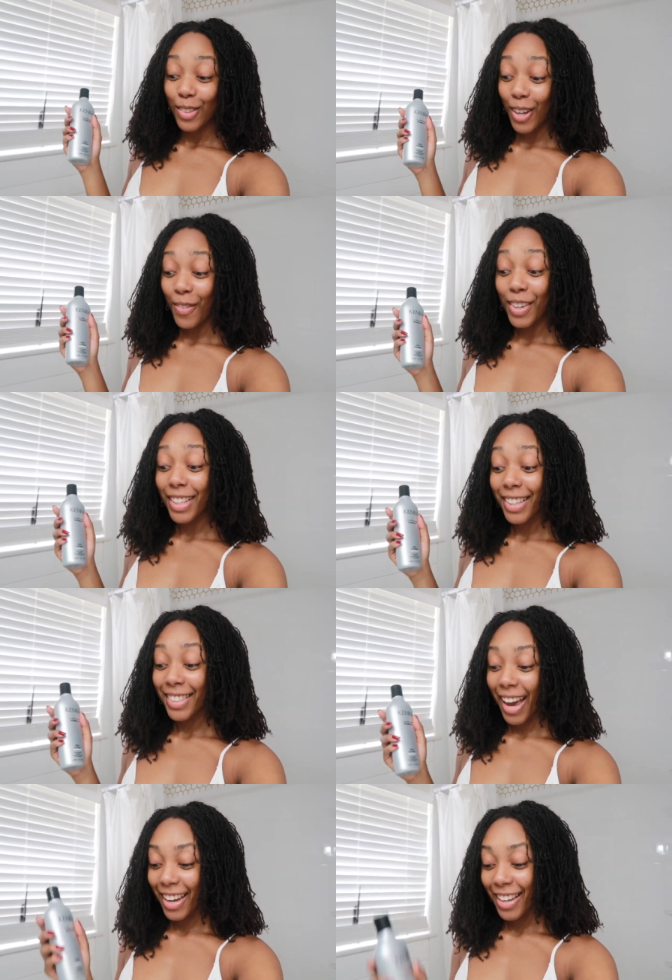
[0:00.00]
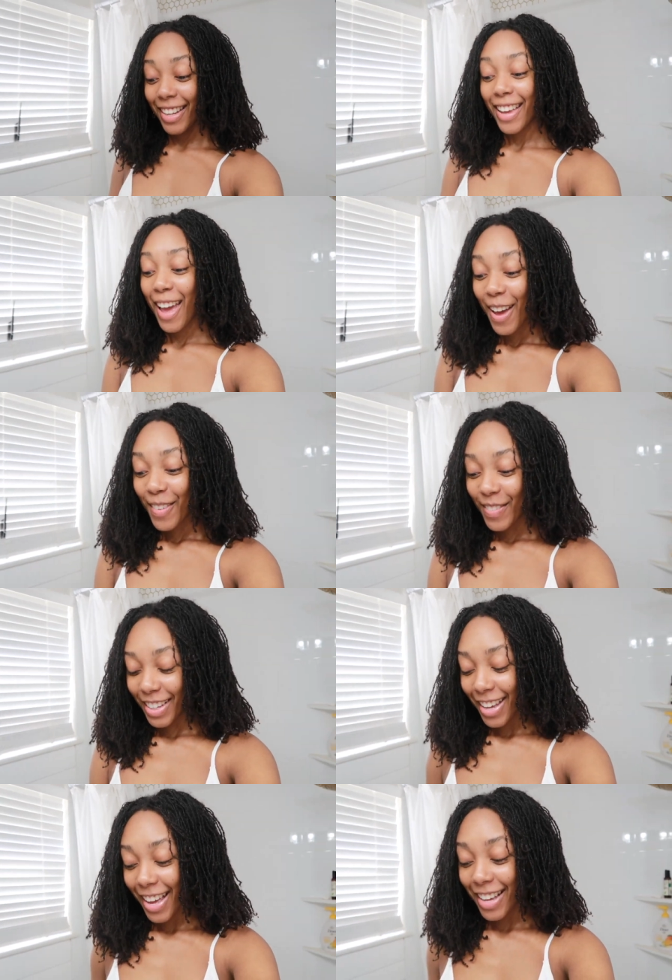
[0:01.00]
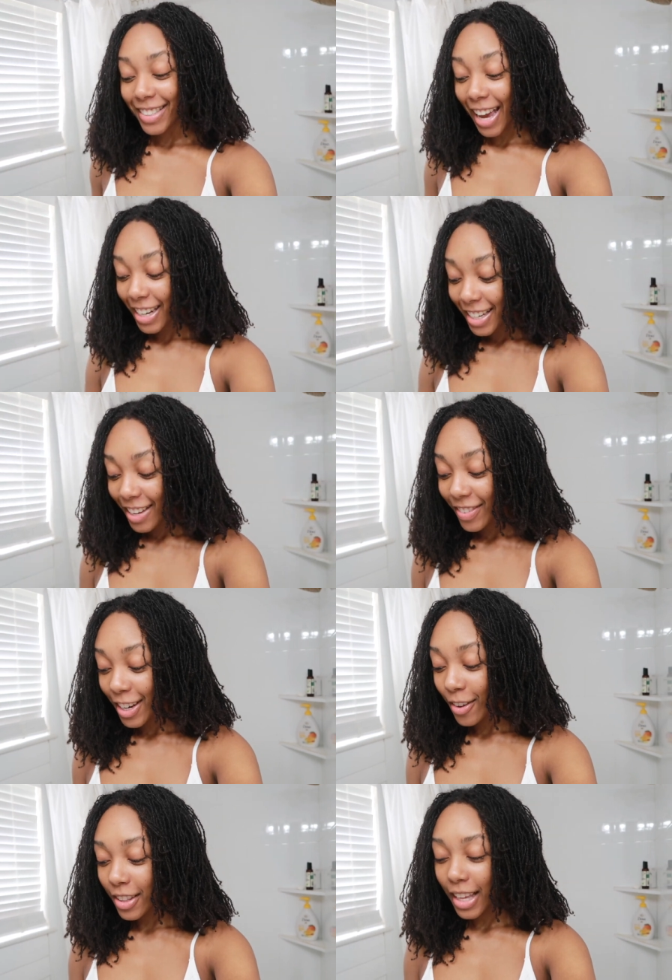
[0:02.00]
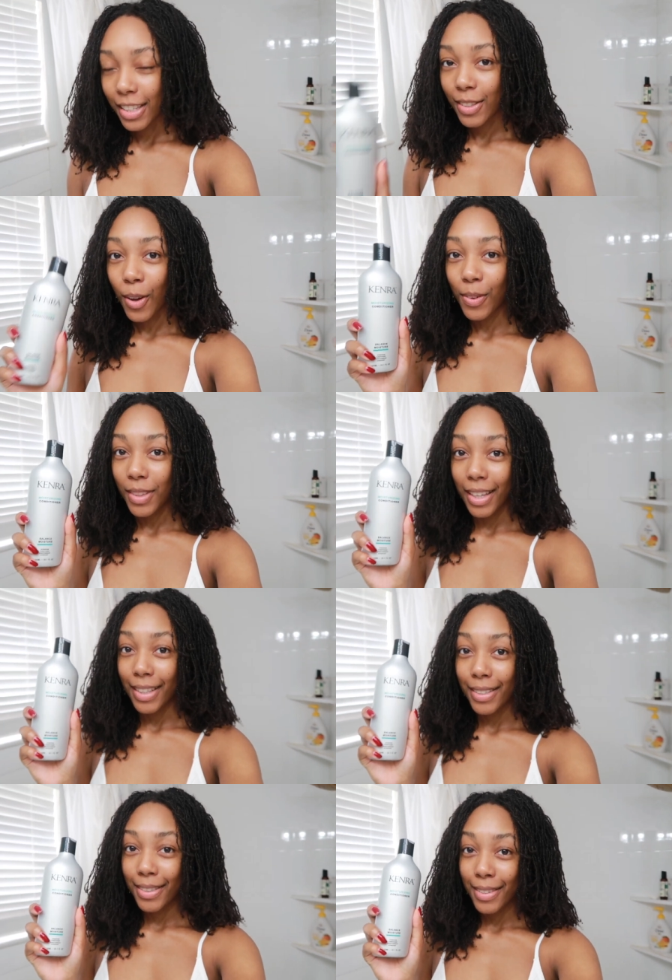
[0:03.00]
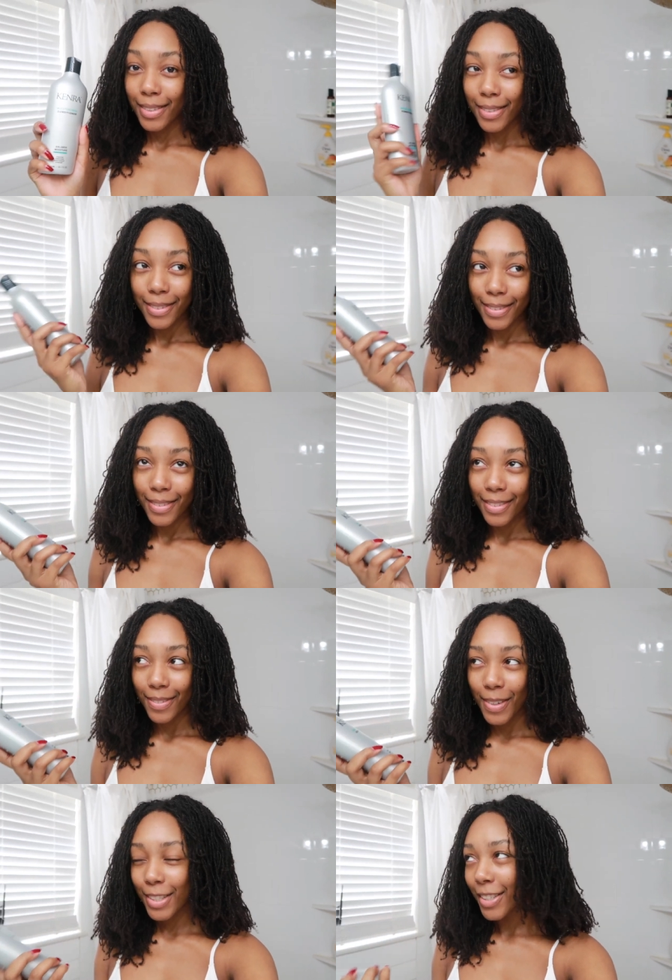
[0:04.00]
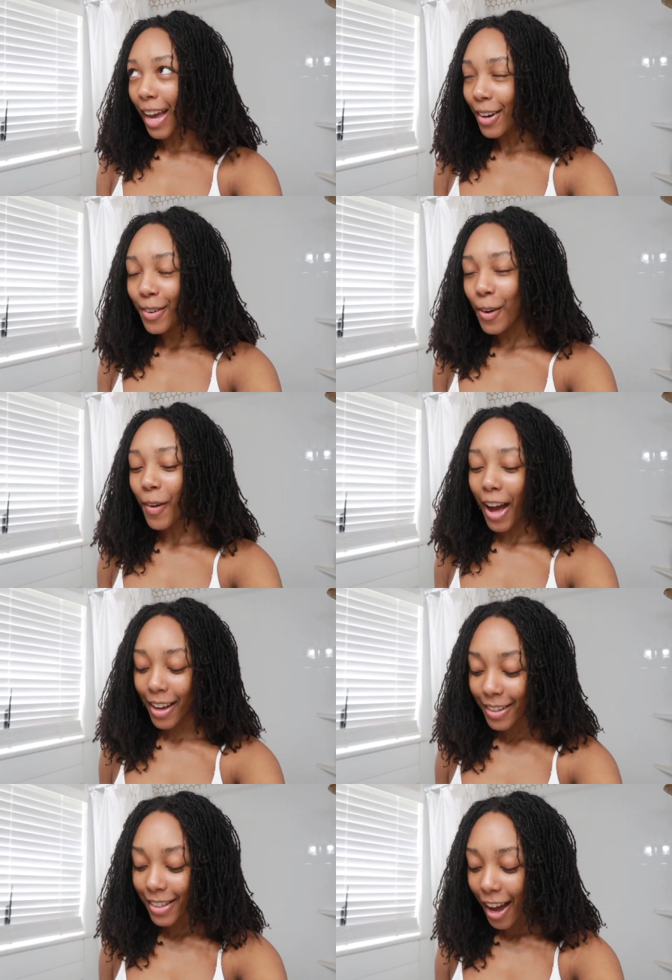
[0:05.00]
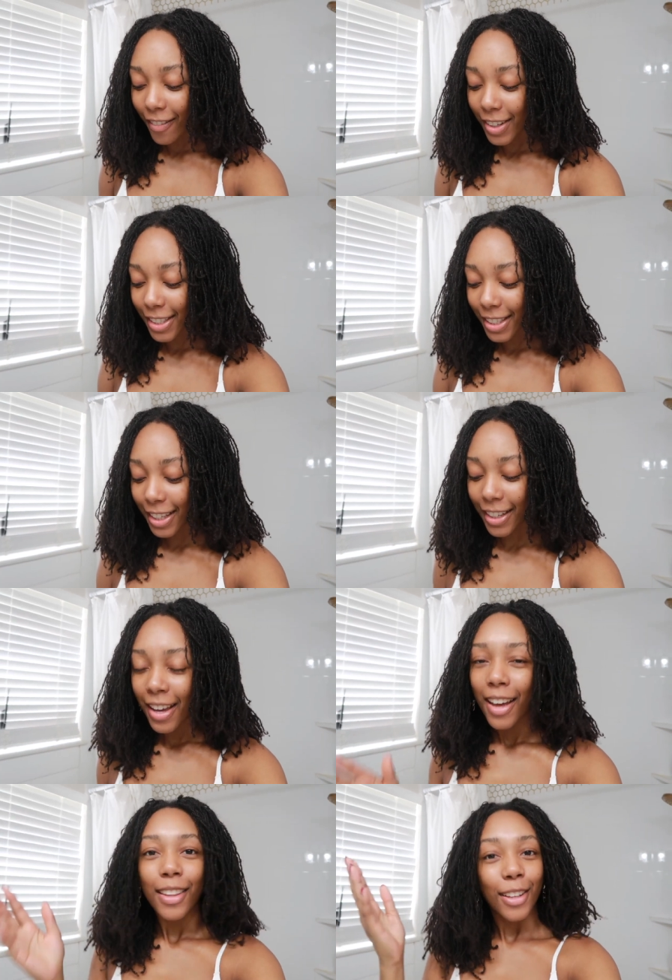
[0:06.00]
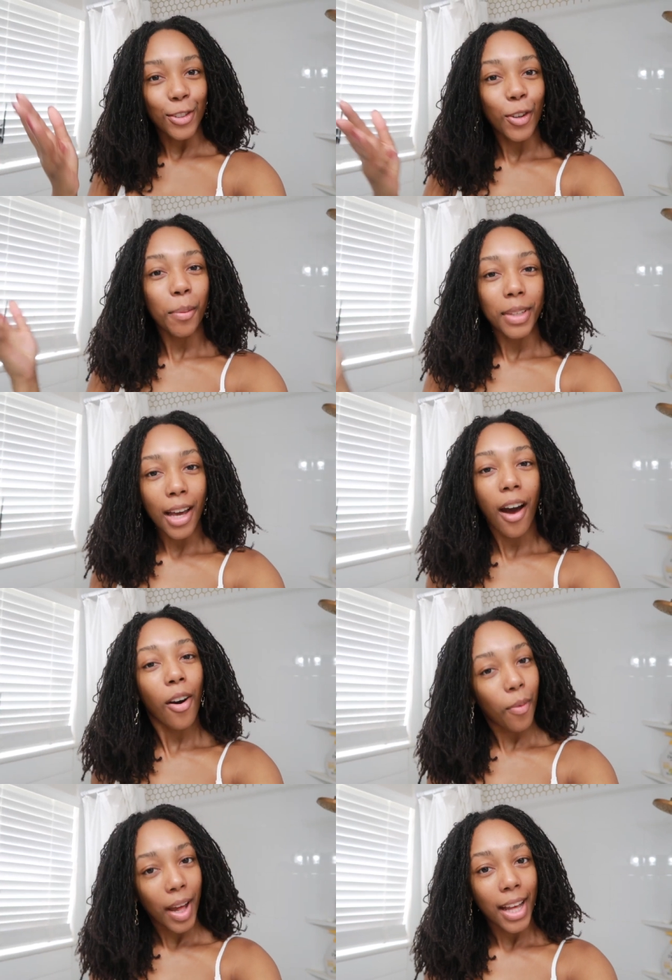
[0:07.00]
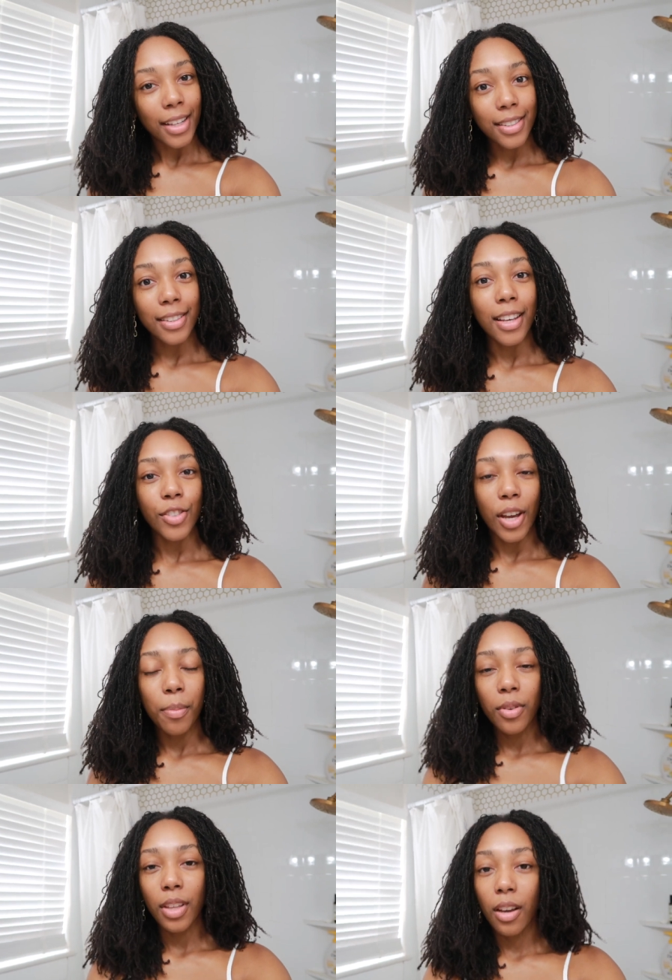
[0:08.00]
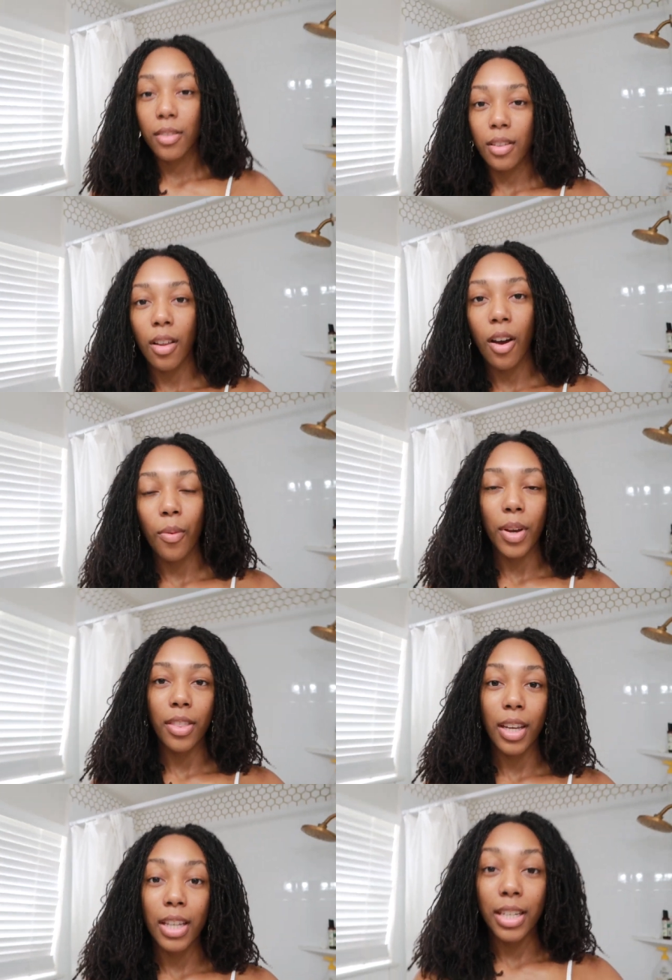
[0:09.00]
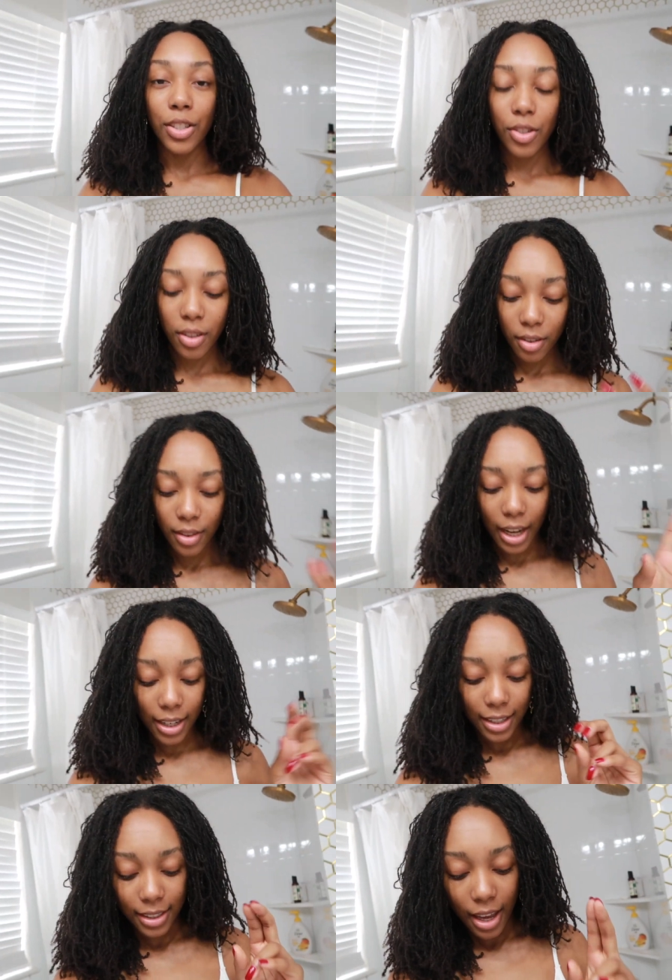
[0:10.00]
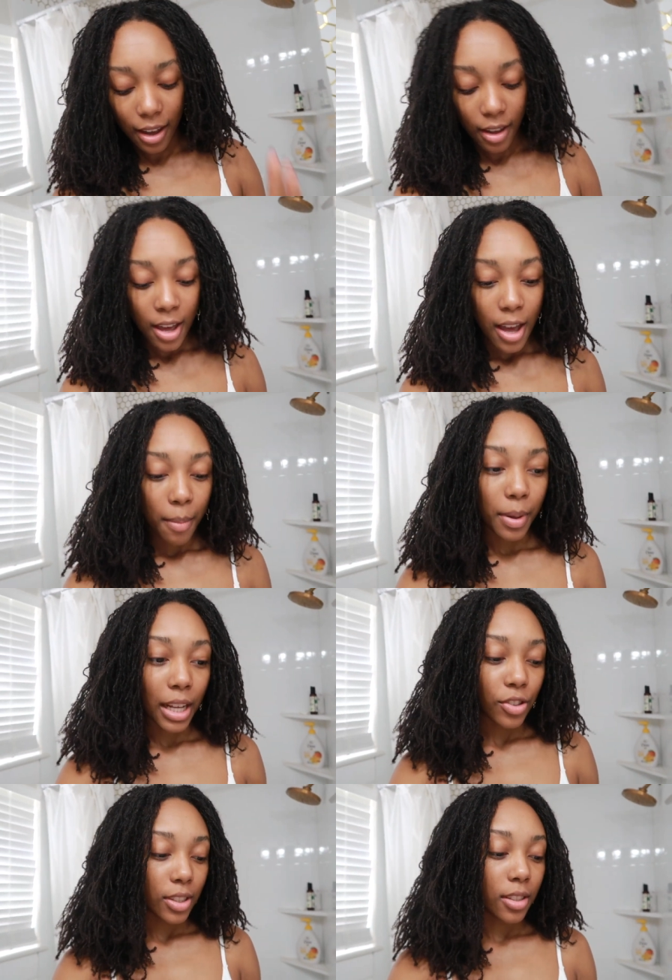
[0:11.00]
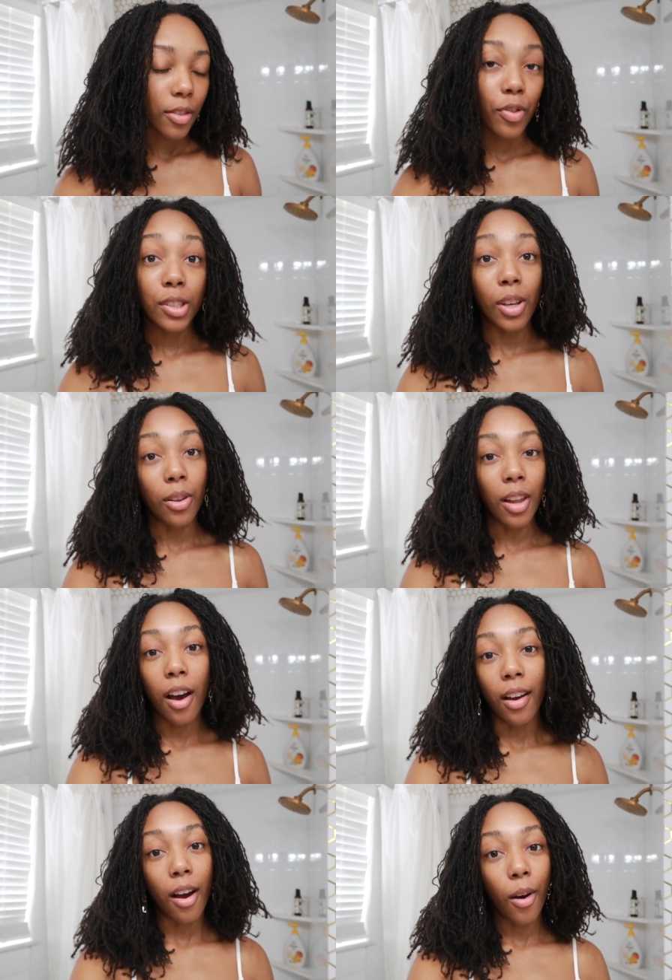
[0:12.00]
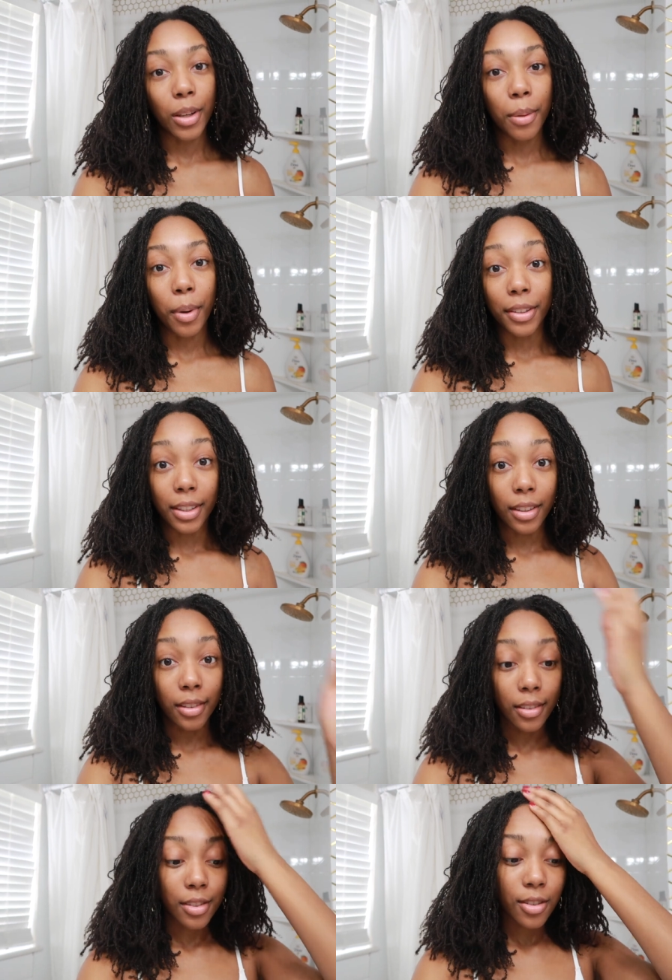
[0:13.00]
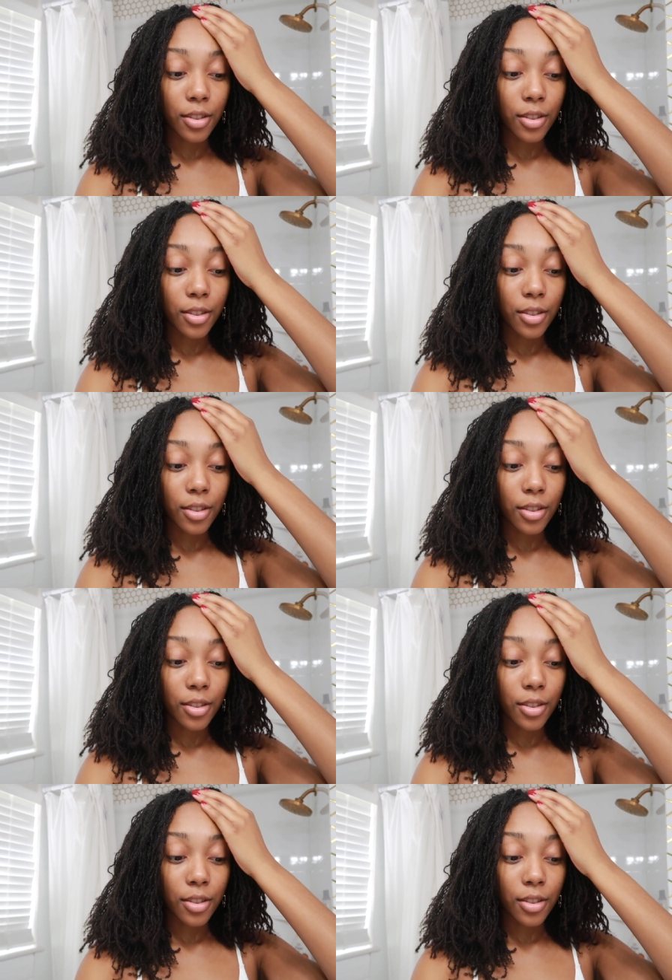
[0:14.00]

So I'm really excited because I didn't even know that they sold this. Which I don't know why because obviously there's normally always a shampoo that goes along with a conditioner like in the set. But I just, for so long, I only bought the